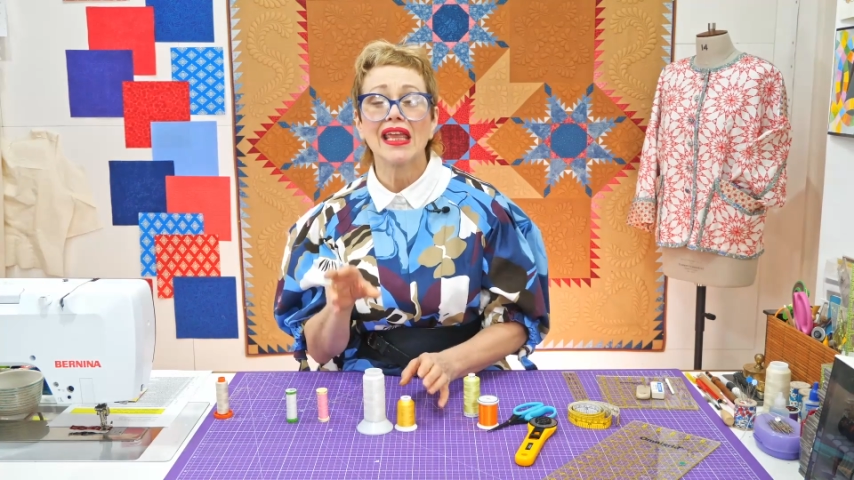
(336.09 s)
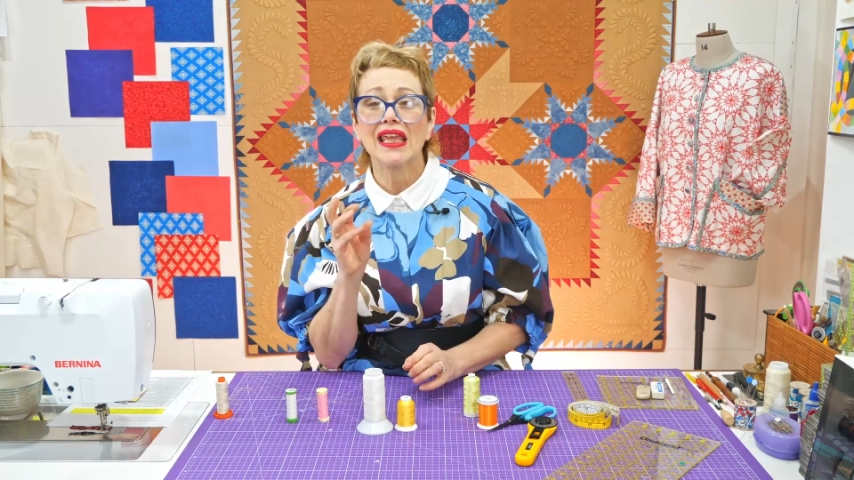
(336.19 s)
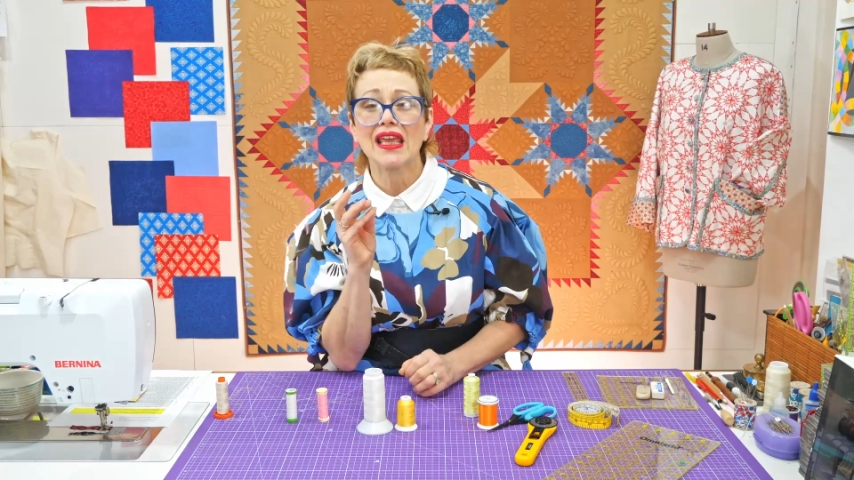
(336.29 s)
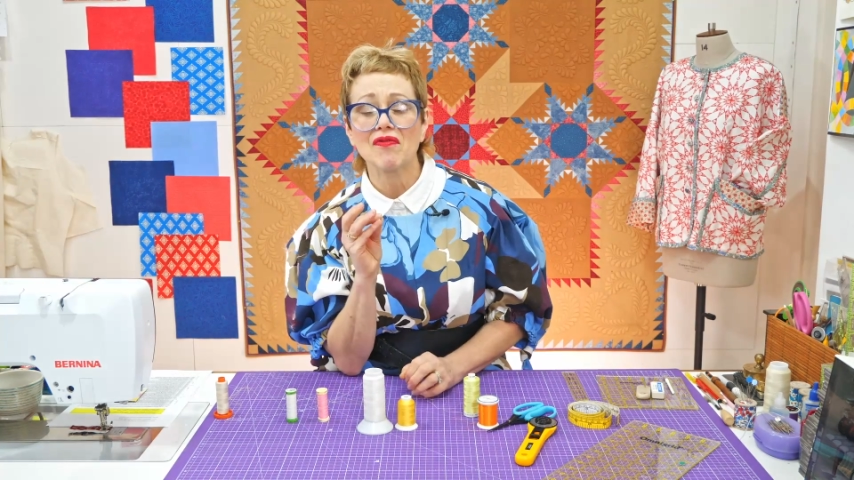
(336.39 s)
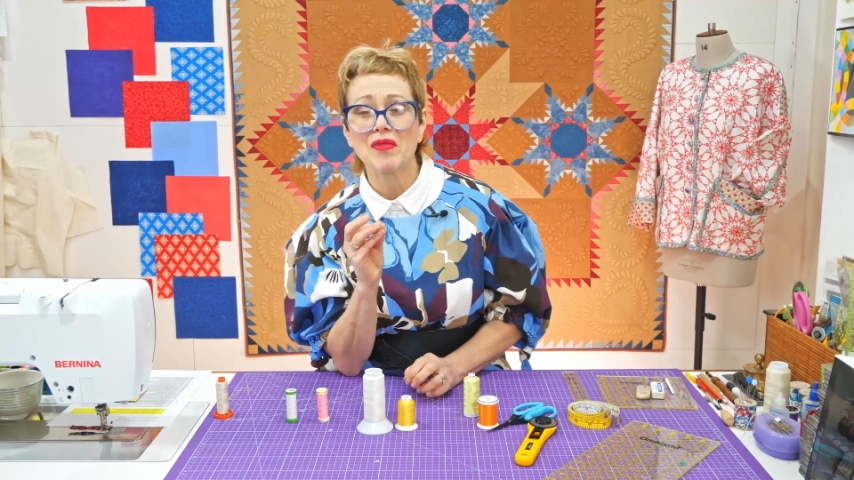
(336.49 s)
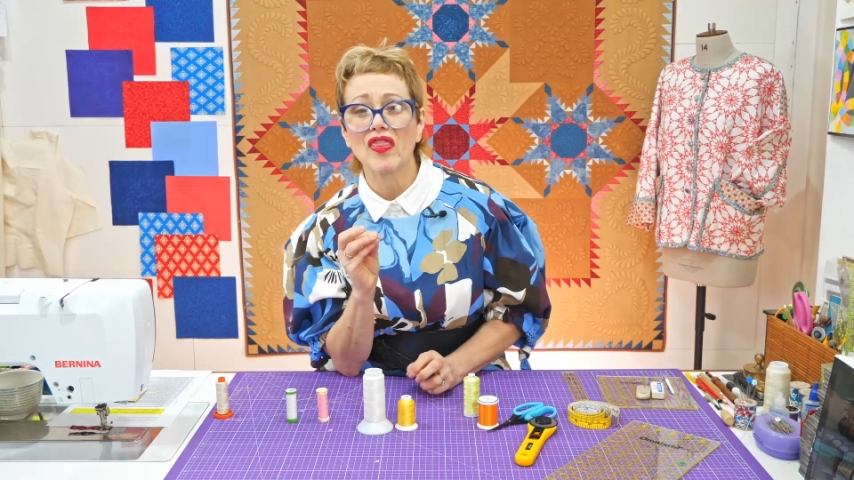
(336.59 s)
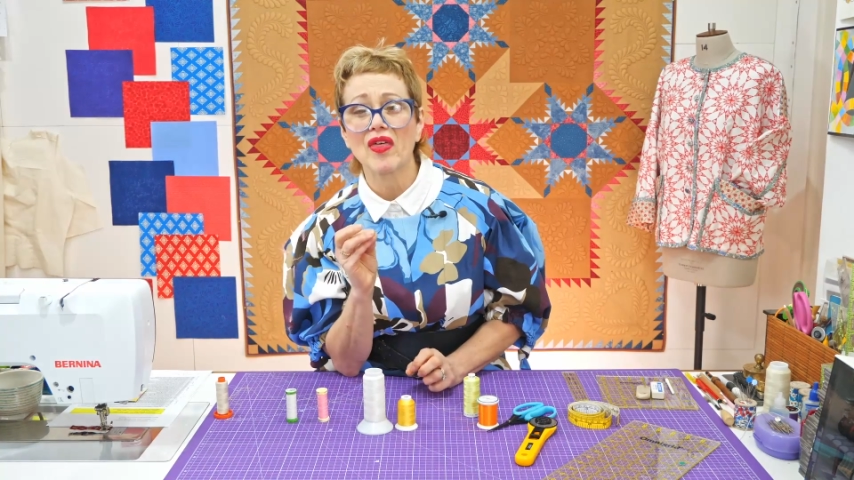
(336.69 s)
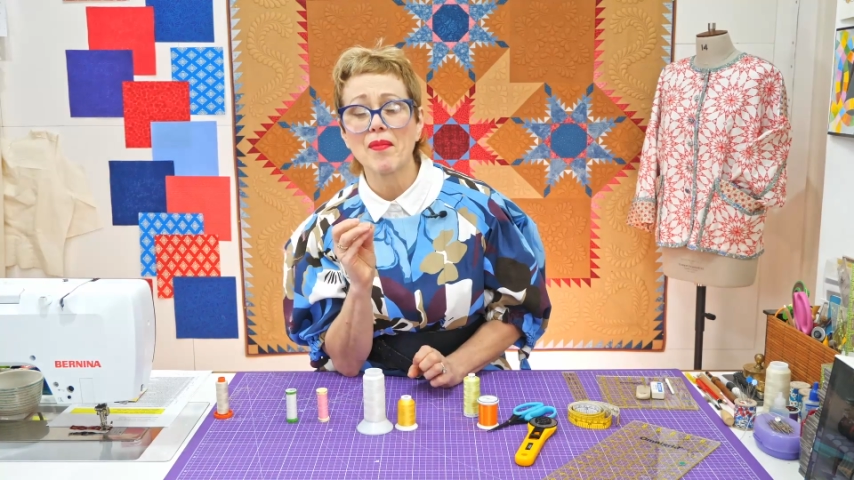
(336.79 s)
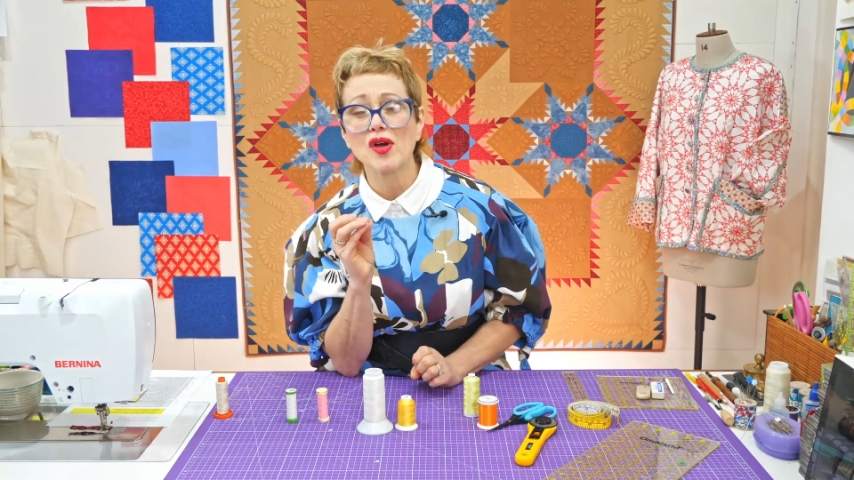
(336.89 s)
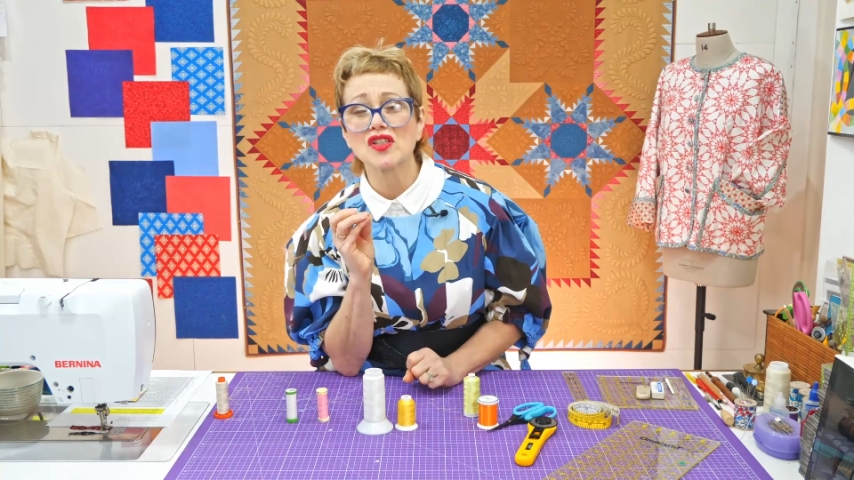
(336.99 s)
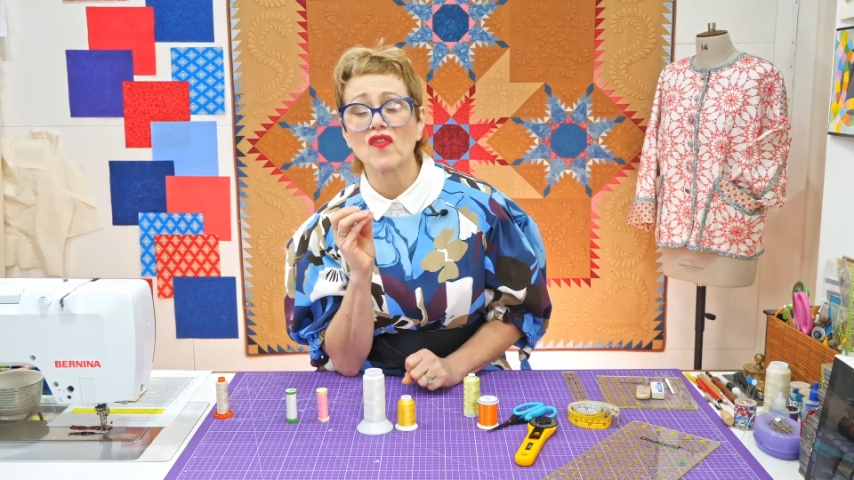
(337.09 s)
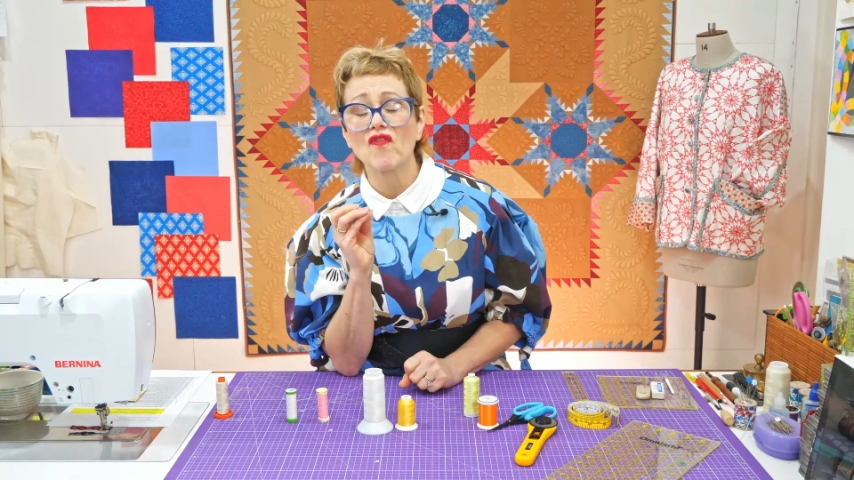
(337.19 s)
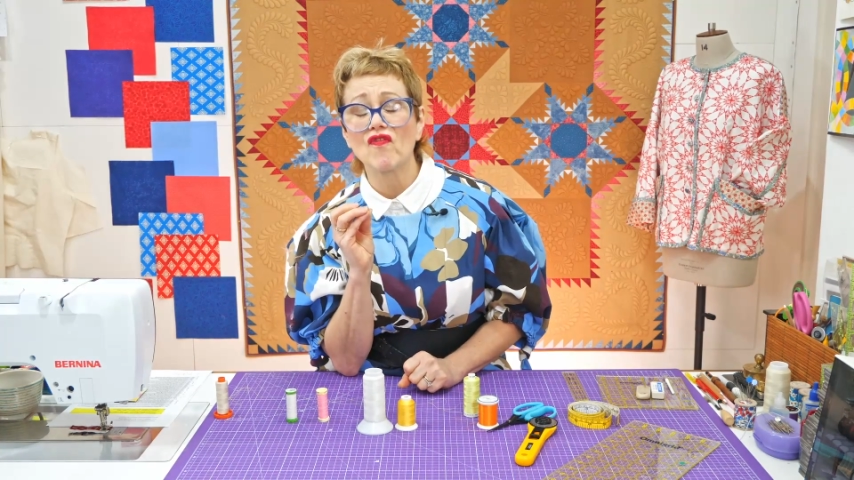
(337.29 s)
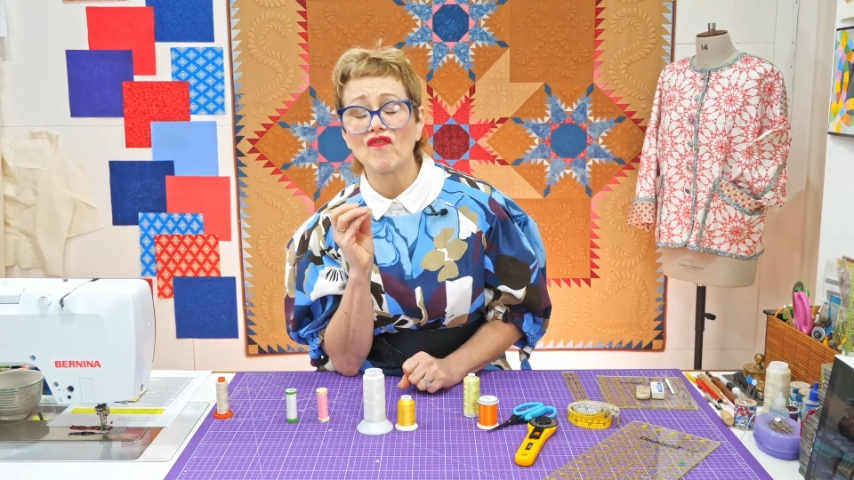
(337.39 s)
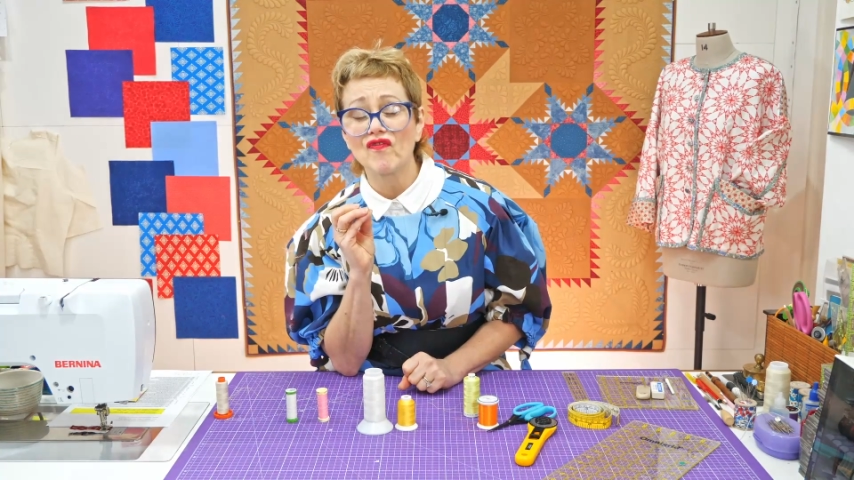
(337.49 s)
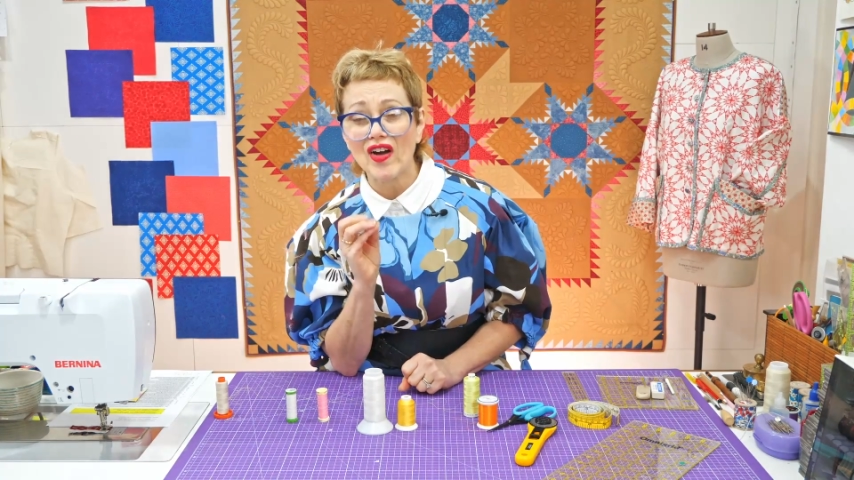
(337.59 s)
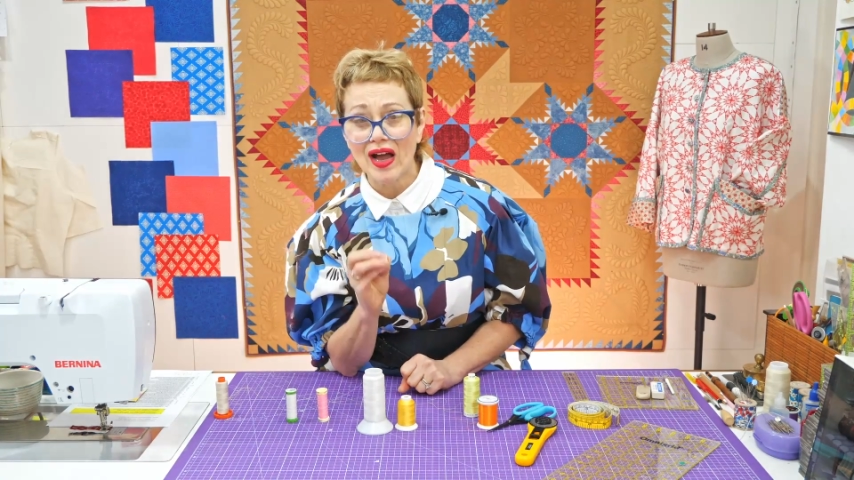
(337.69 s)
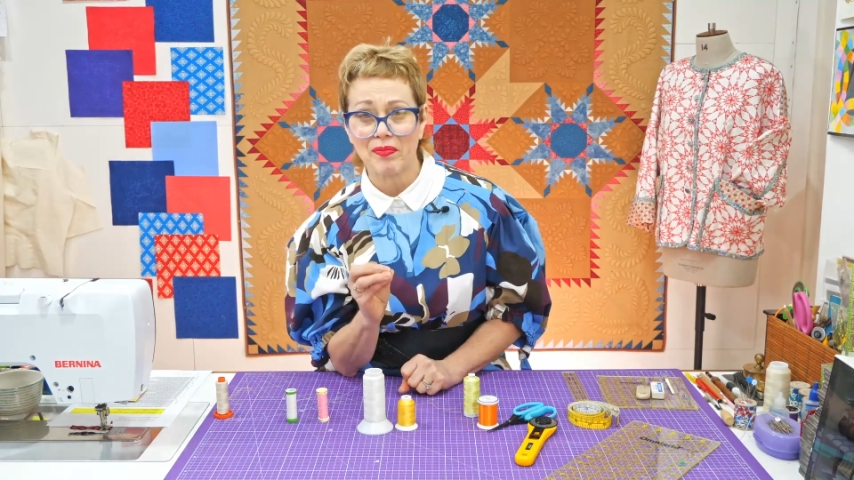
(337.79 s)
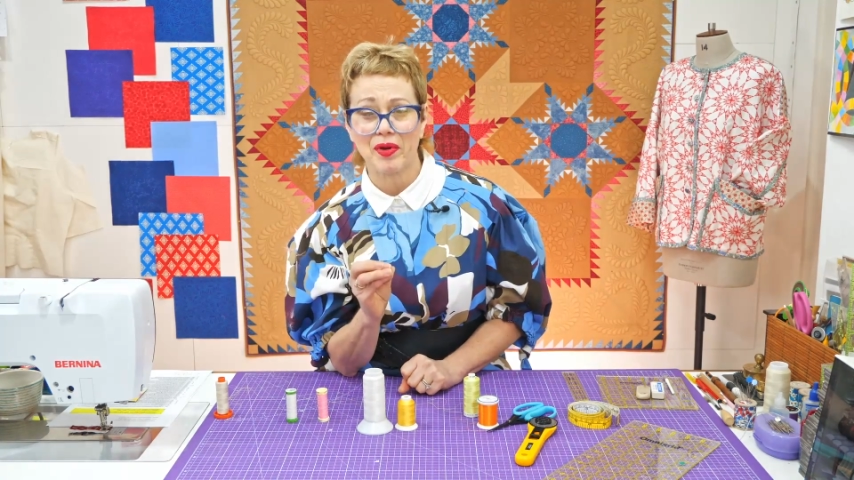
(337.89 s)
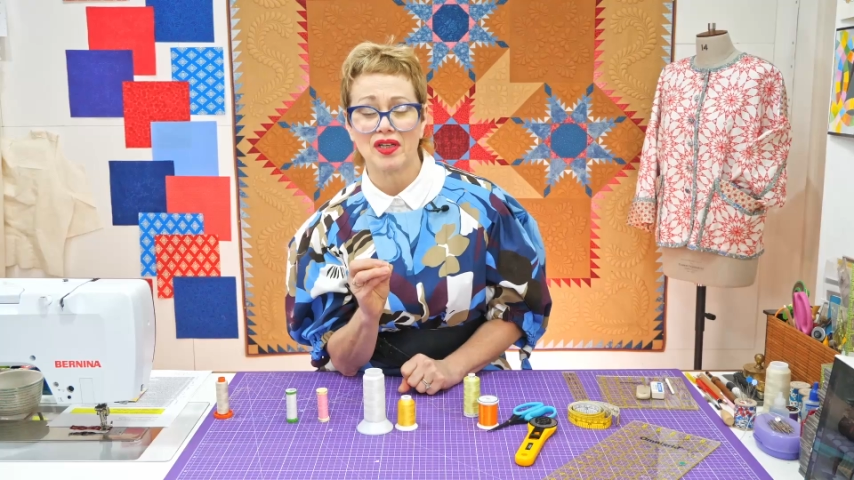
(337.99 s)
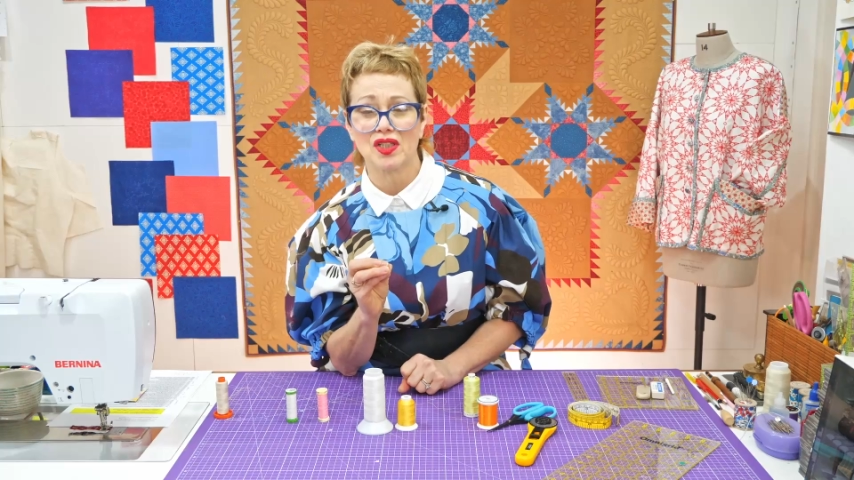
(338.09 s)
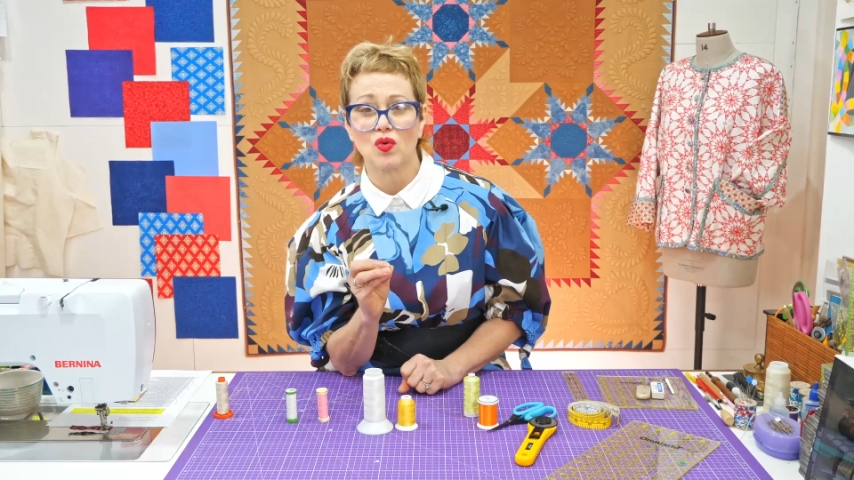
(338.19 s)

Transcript: give me the most fabulous